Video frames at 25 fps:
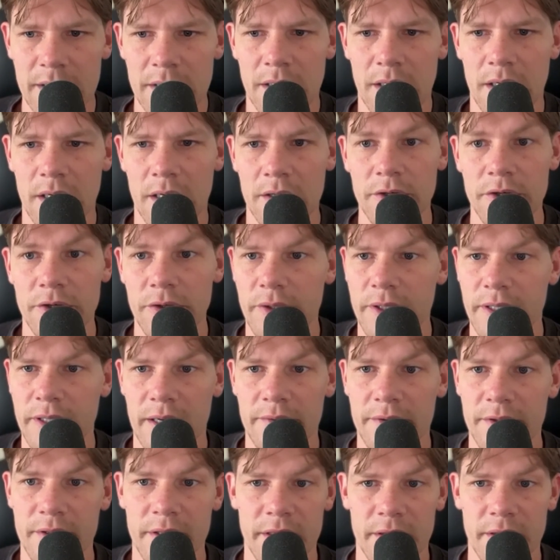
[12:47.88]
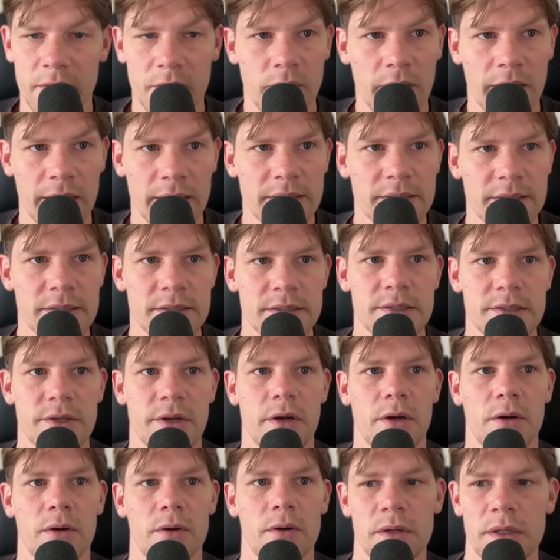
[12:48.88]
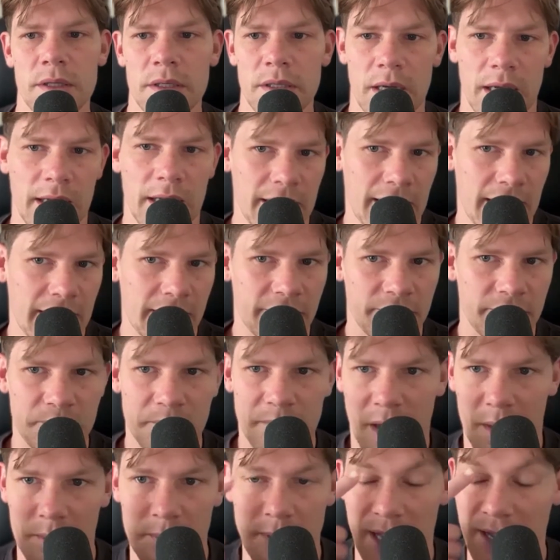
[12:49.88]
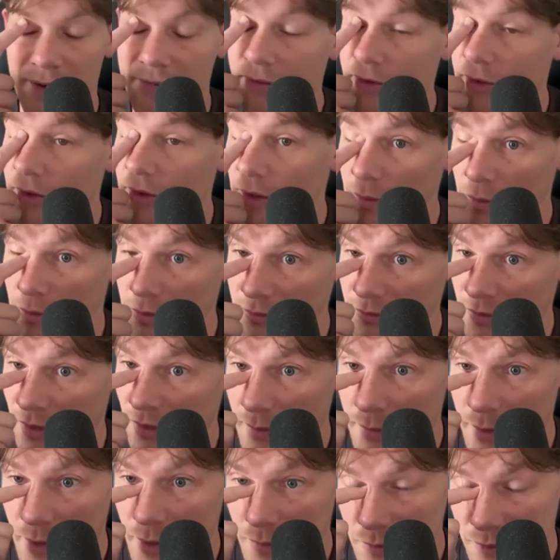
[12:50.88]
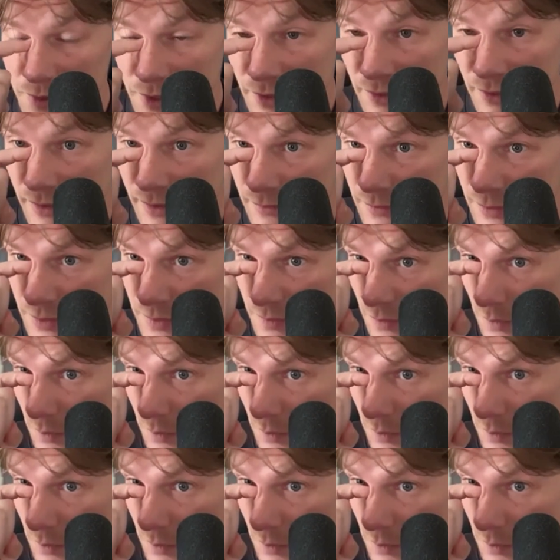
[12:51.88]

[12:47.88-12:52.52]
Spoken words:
You're doing everything correct. So I had a back flare up when Fabian was here and it was